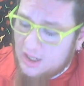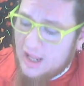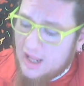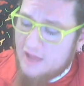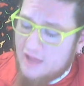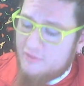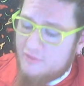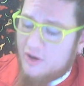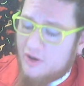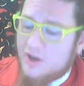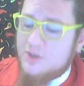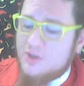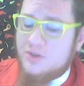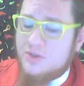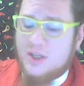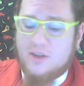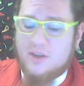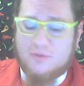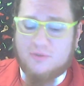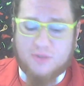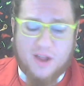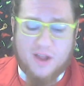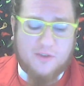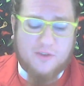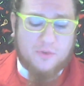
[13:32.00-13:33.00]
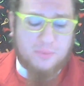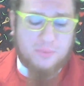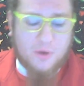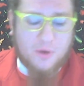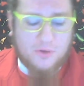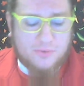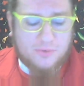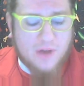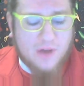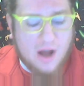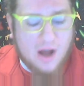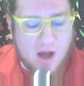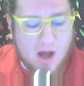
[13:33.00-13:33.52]
A very unique flavor
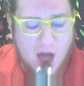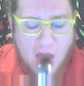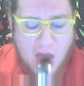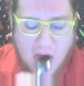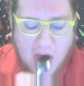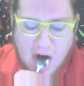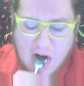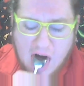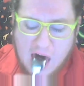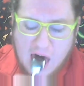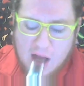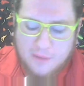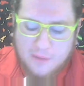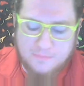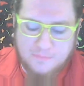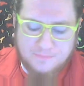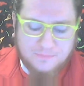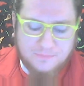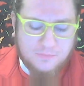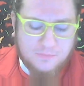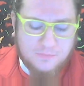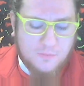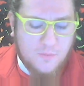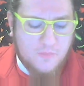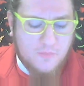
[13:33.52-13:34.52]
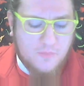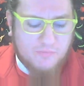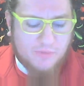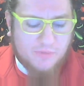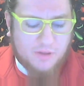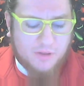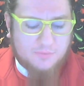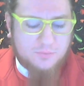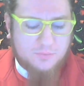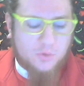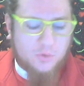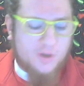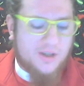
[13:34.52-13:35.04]
profile.
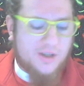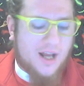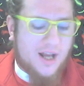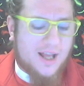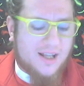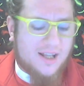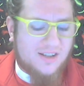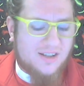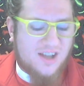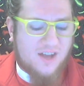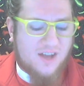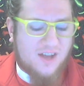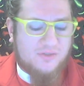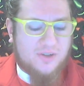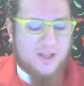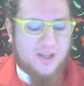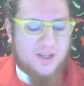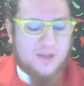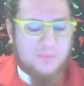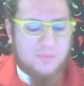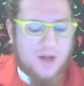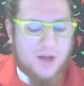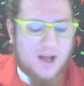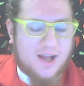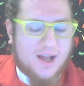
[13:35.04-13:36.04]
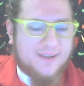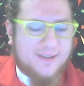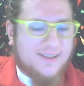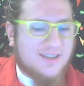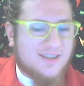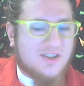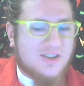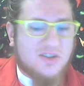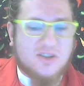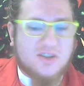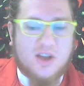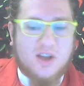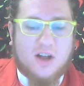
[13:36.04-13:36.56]
One that I can definitely get behind.
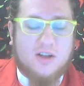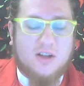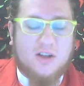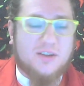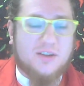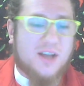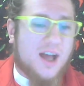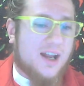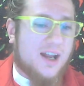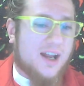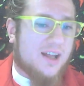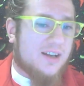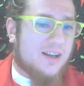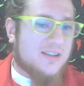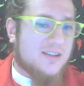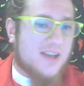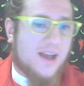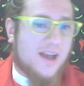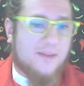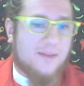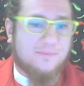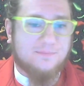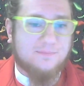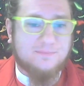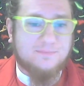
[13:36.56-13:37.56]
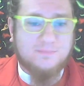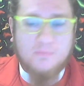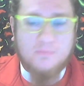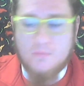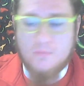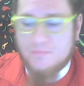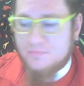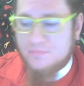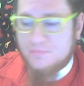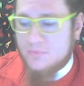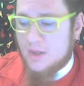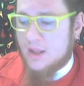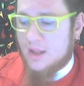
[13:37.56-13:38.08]
That's a solid 9 out of 10.
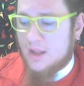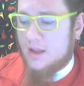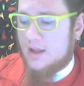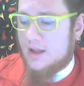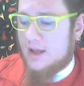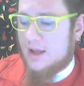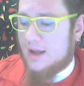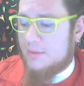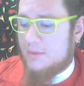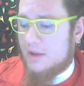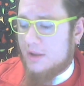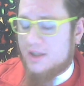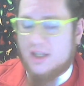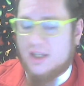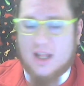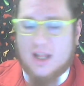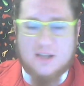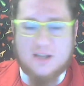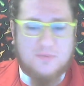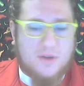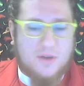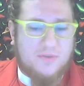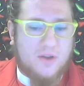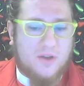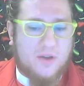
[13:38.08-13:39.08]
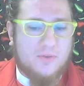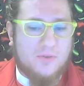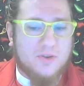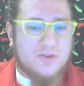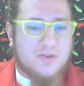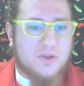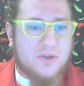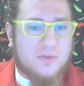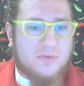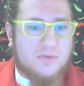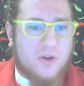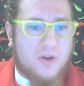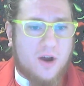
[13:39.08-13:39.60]
Um, I think that's my favorite
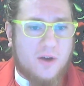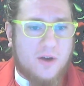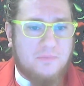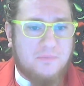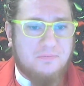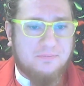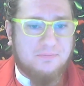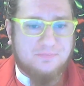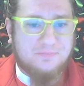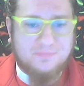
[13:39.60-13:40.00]
so far.